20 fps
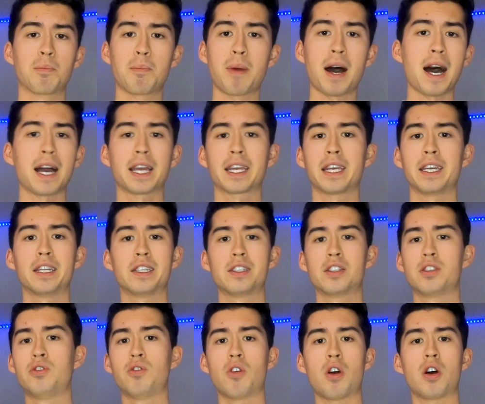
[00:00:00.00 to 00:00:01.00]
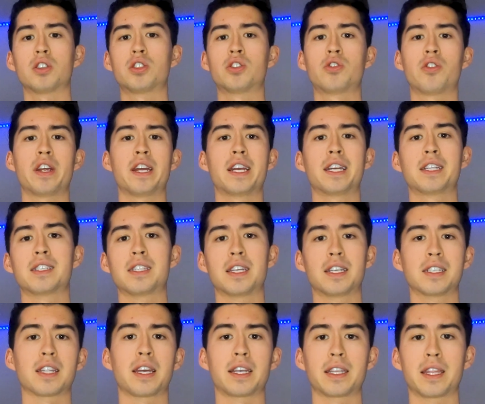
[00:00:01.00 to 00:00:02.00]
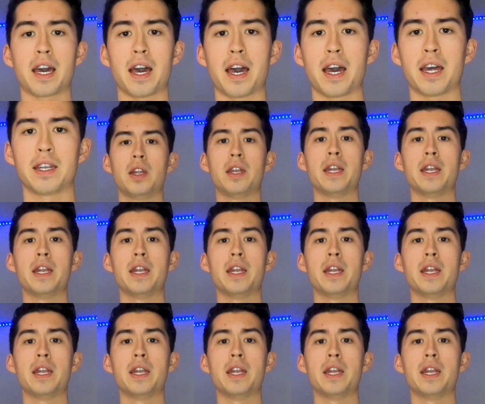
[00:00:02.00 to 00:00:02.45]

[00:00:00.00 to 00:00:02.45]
pockets, drawstrings, things like that.